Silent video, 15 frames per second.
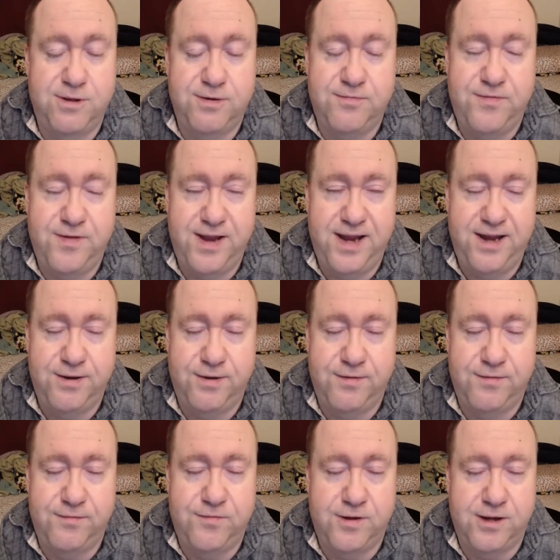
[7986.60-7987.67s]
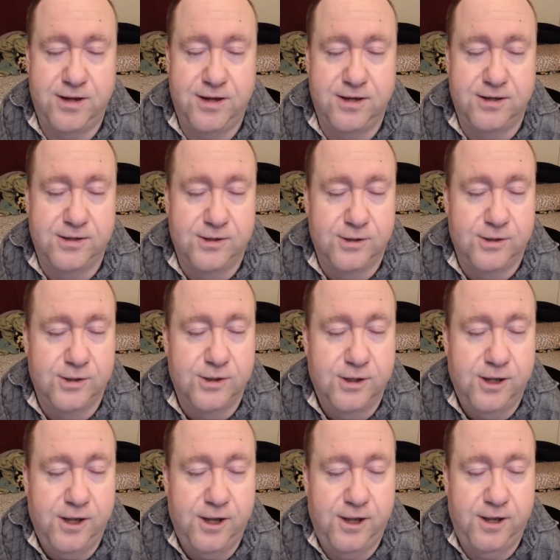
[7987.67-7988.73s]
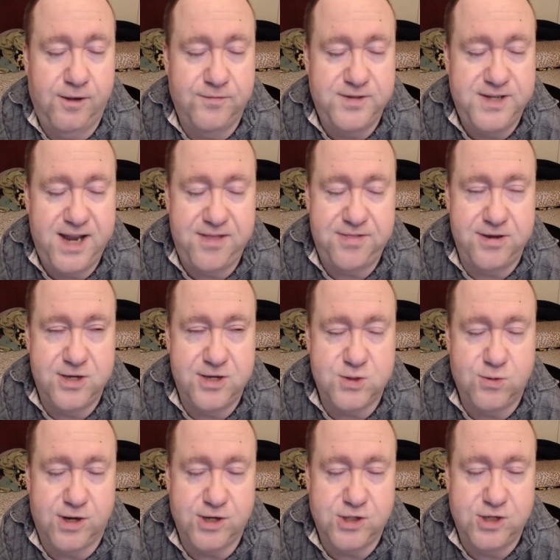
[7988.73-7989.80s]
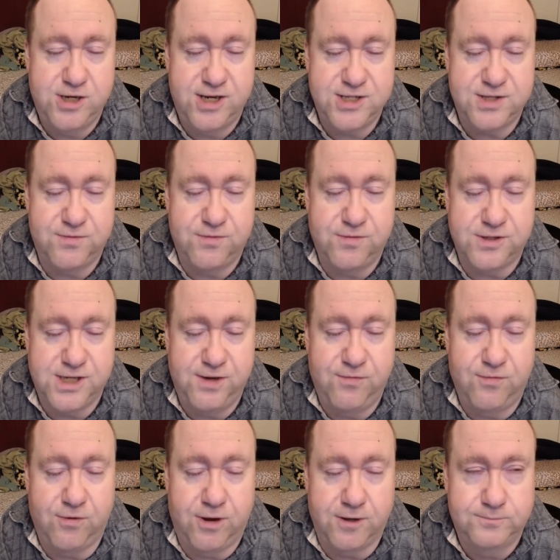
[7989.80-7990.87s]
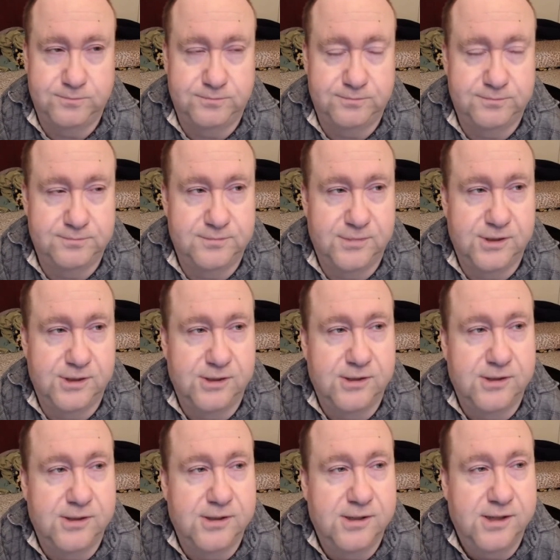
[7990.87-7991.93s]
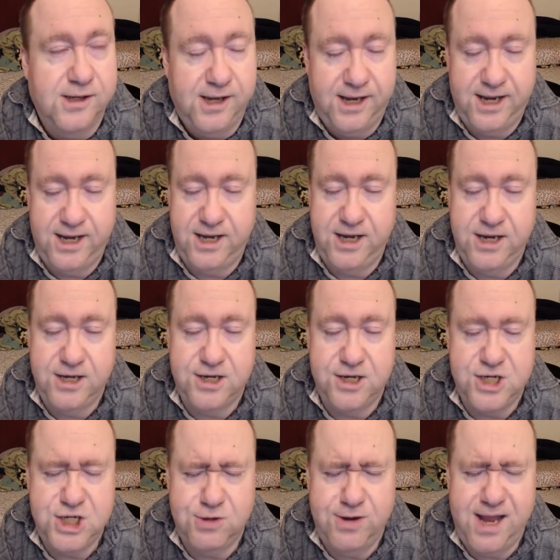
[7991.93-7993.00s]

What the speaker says: vein of death and destruction as the Frisky Fro. Did you